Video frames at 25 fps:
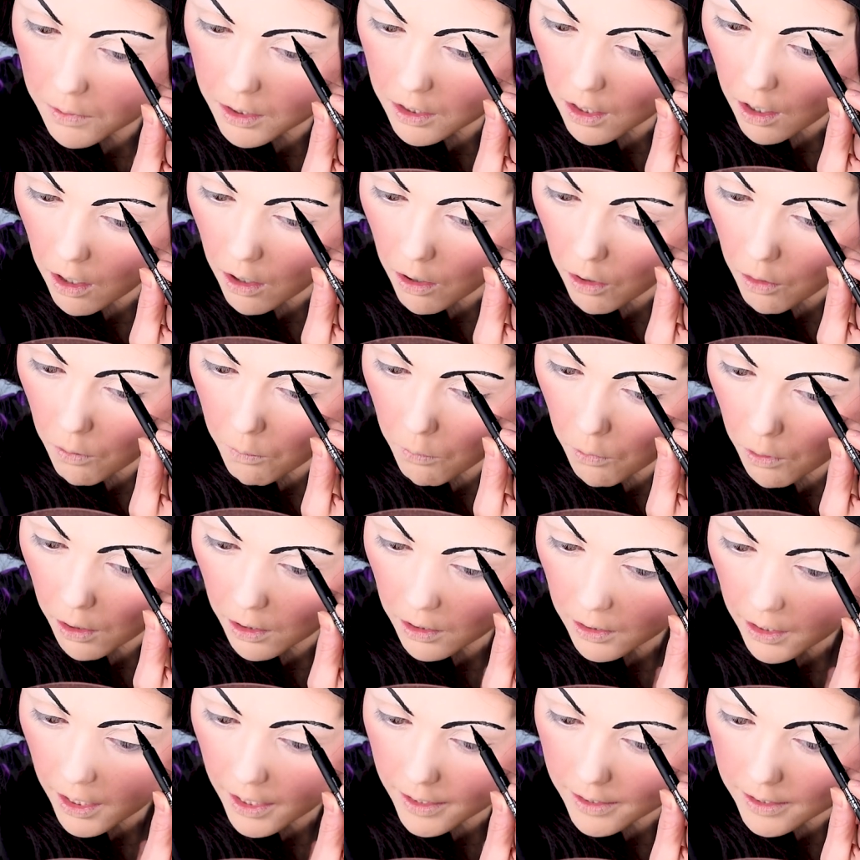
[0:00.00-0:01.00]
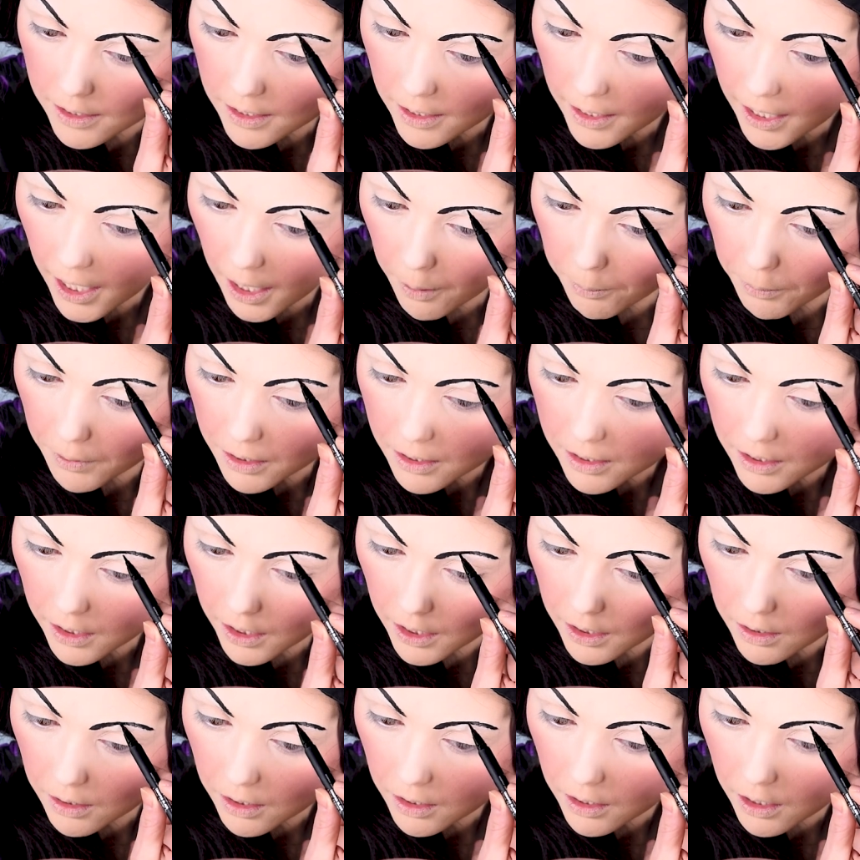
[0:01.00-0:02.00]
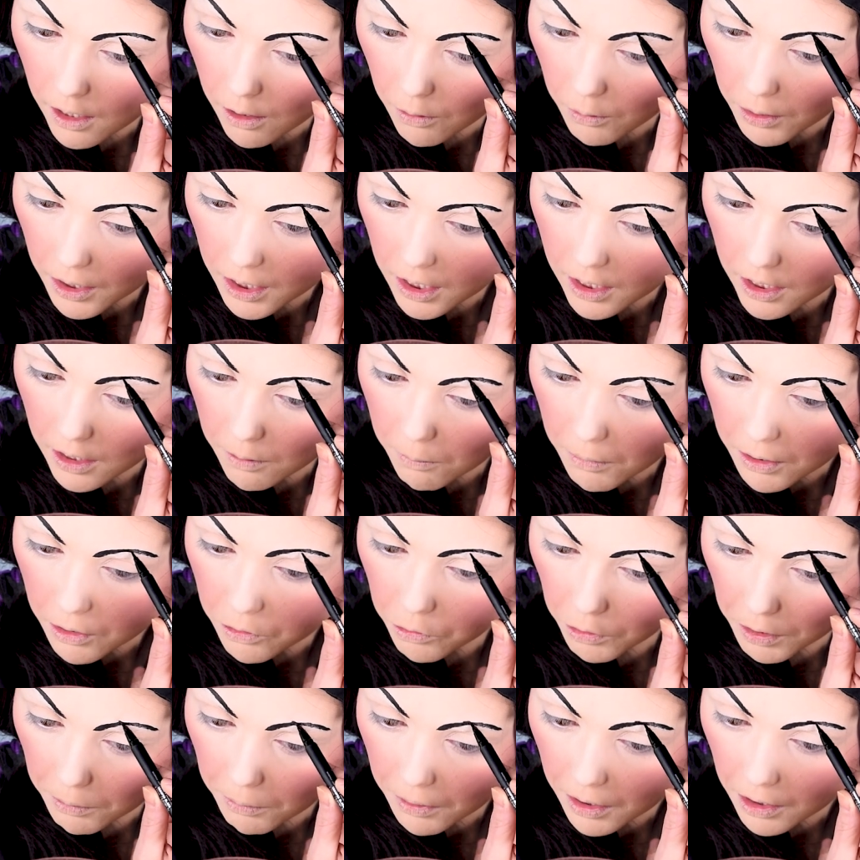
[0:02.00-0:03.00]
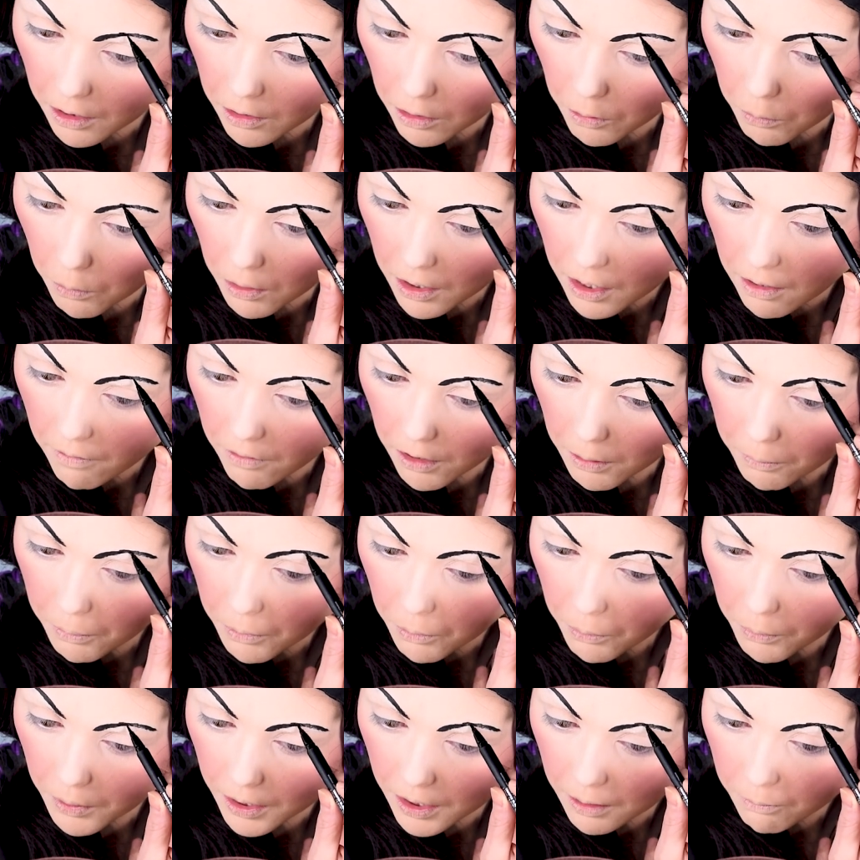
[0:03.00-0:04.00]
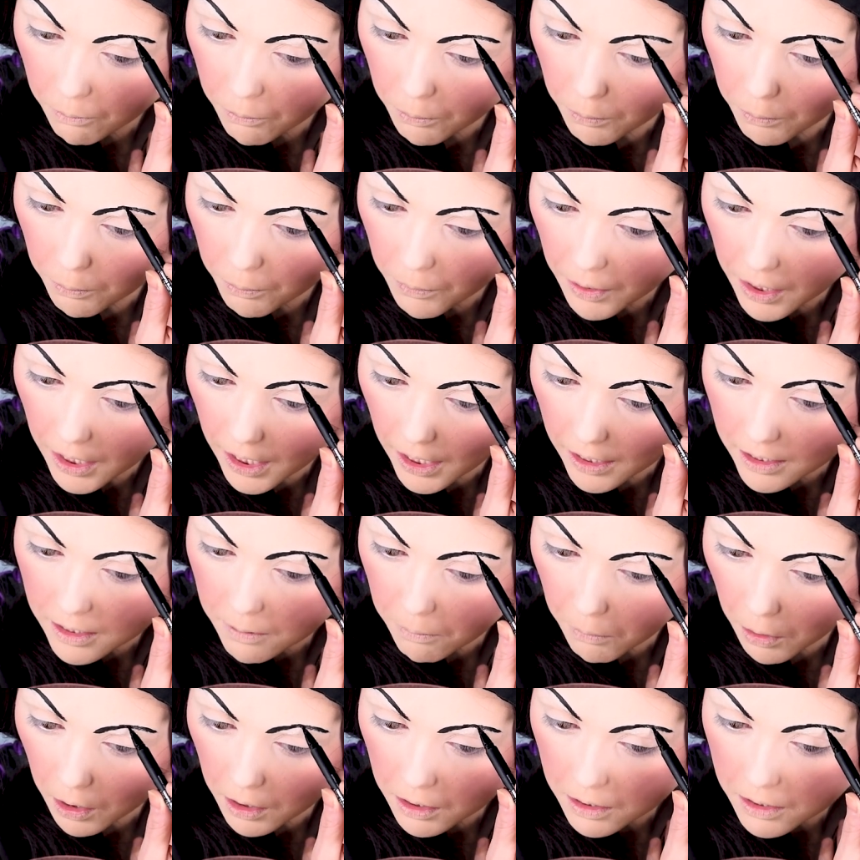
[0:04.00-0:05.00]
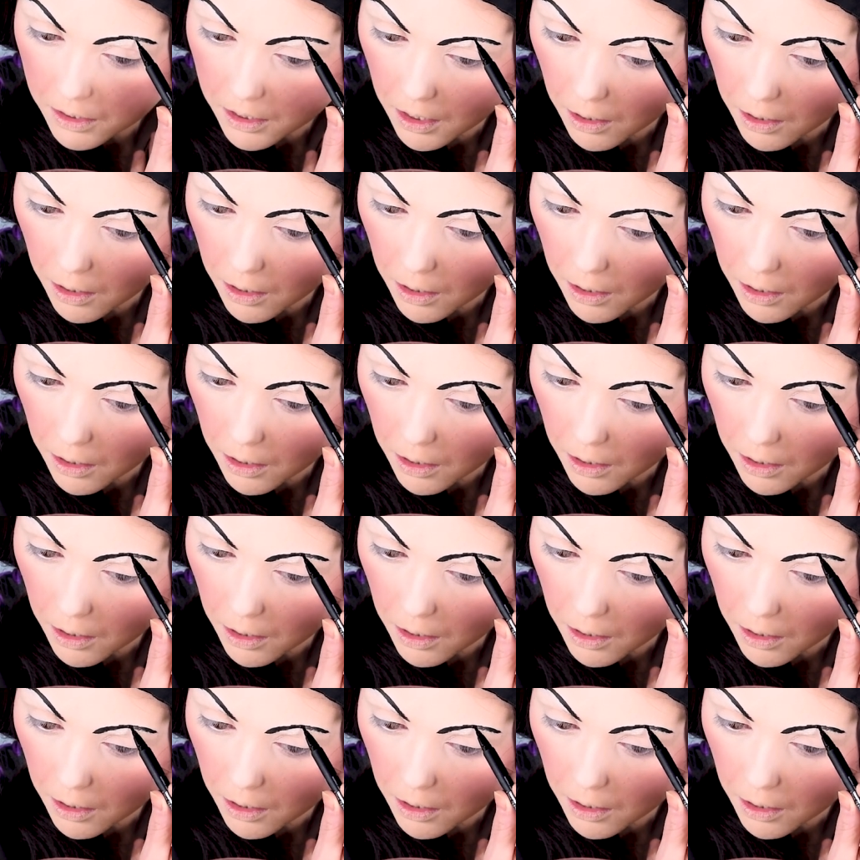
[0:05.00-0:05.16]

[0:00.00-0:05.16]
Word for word: So more or less it happened. Like, you know, he could have been dreaming it or whatever, but we he had some marks.